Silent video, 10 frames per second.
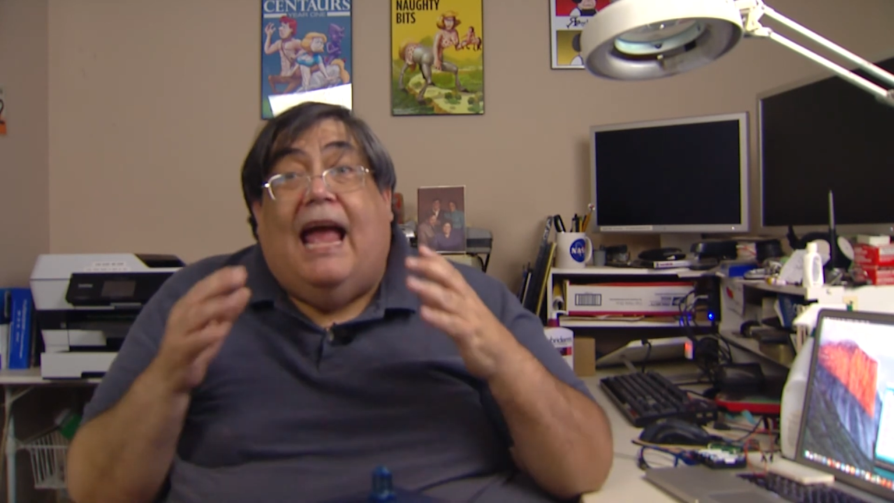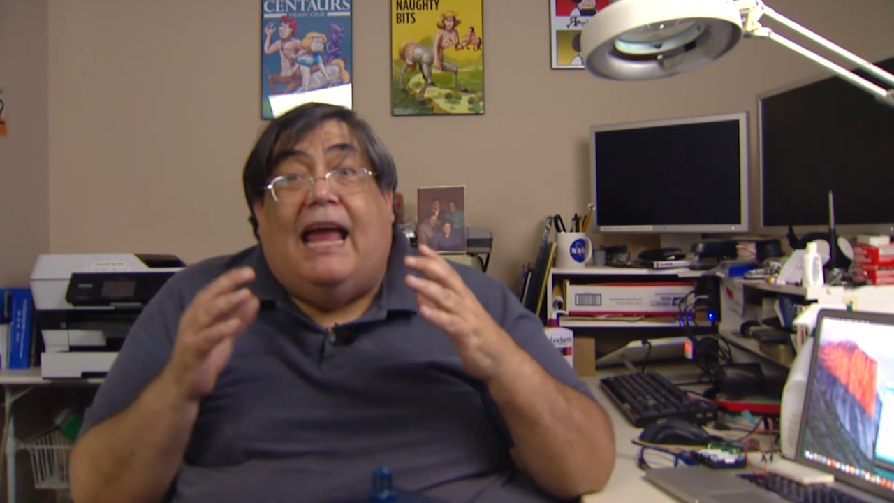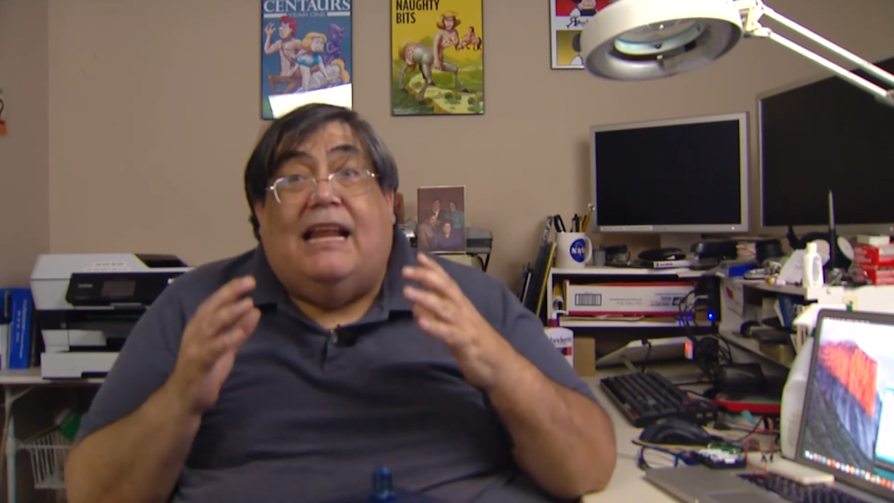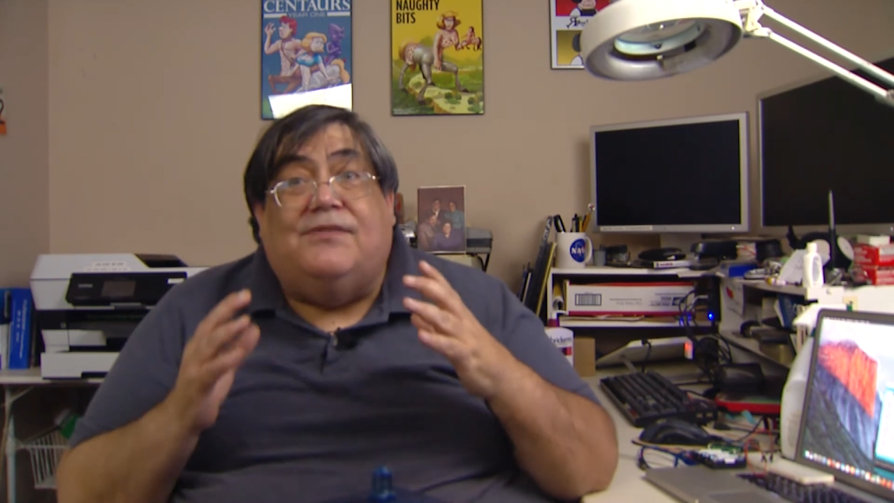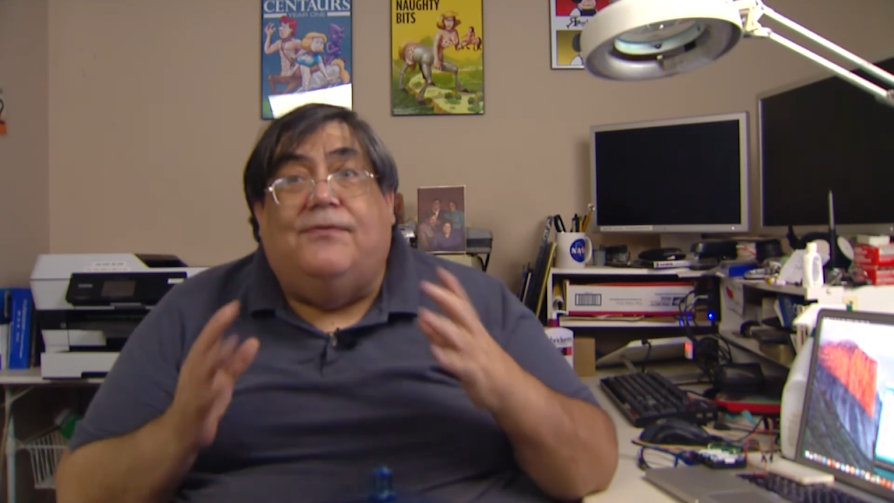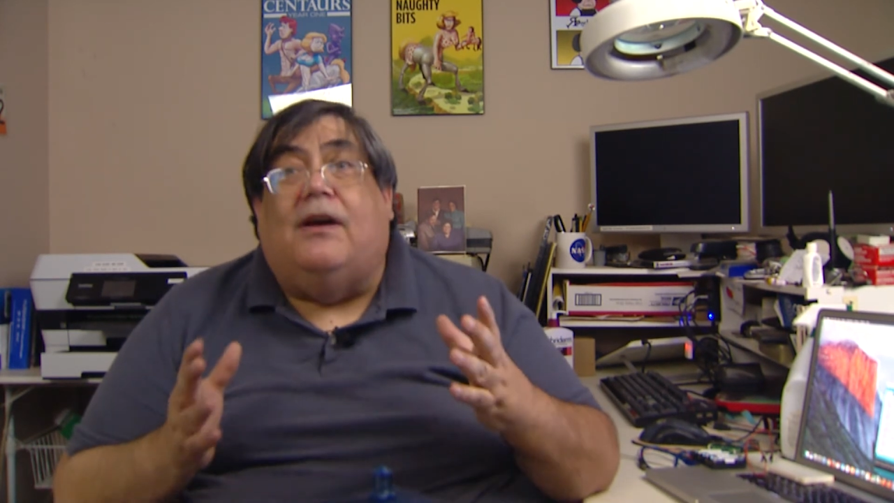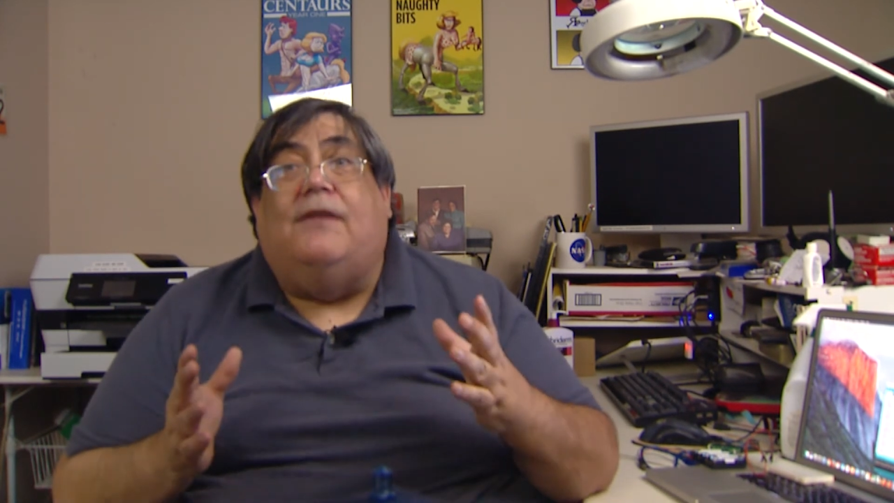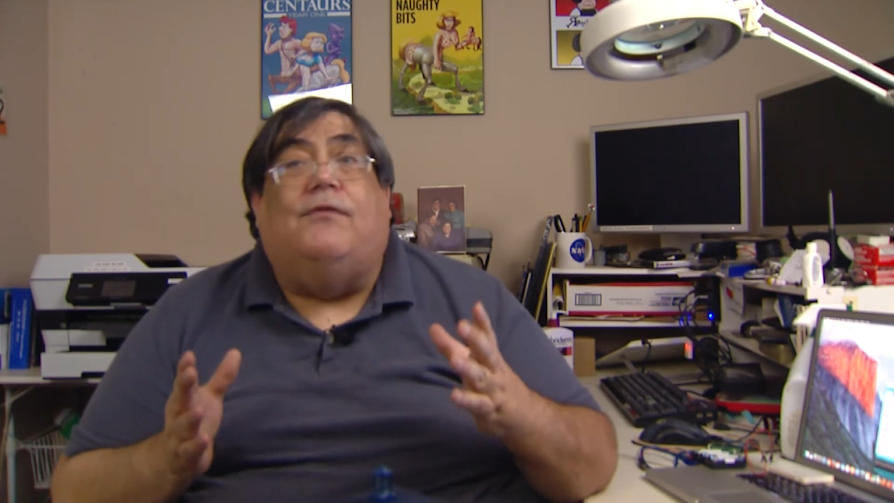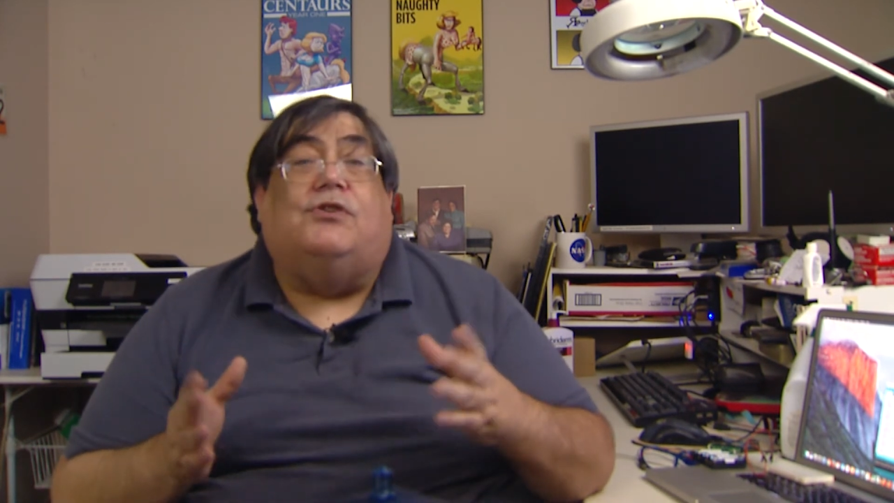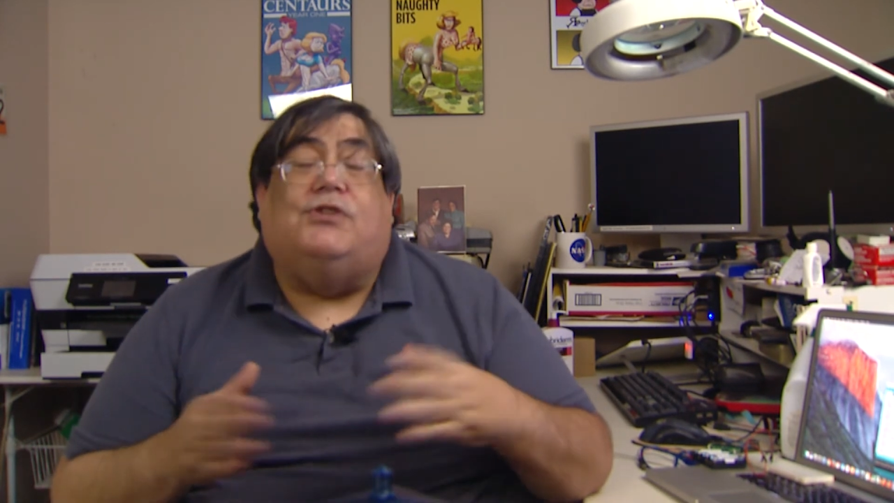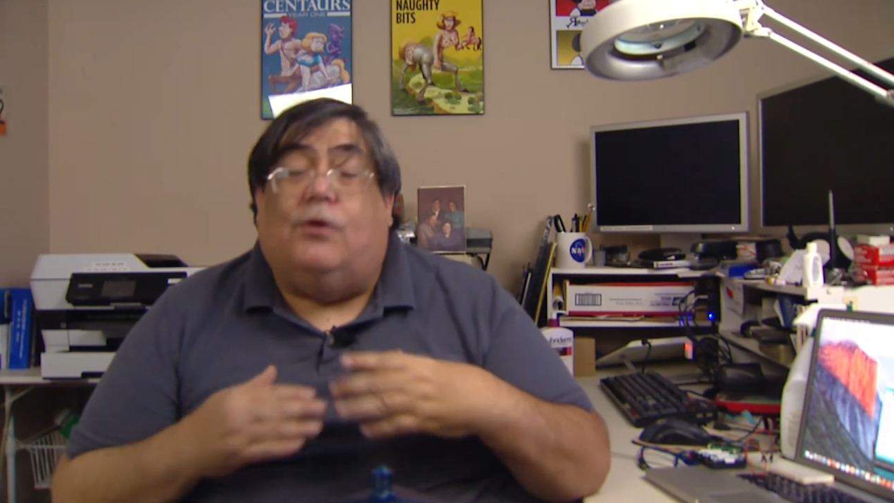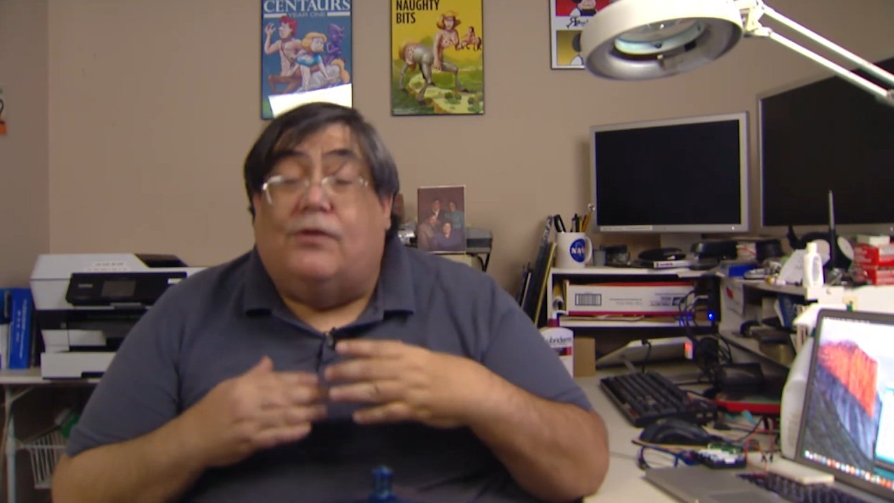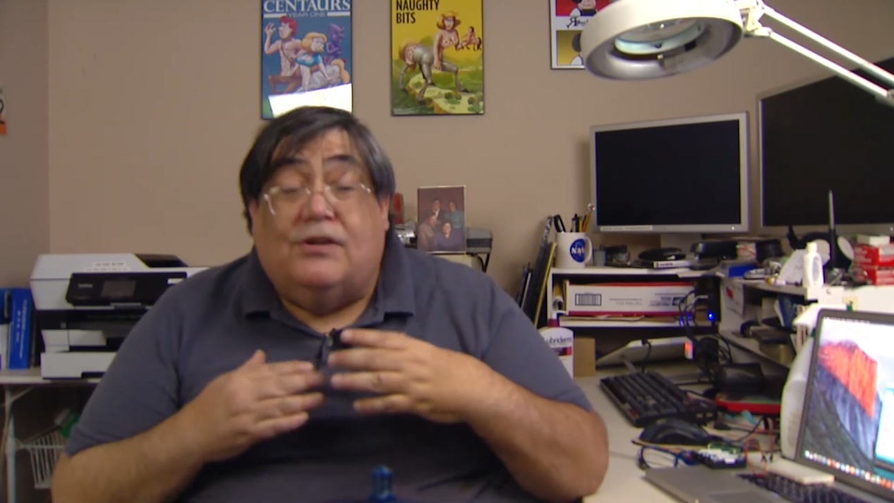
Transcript: and it's very versatile.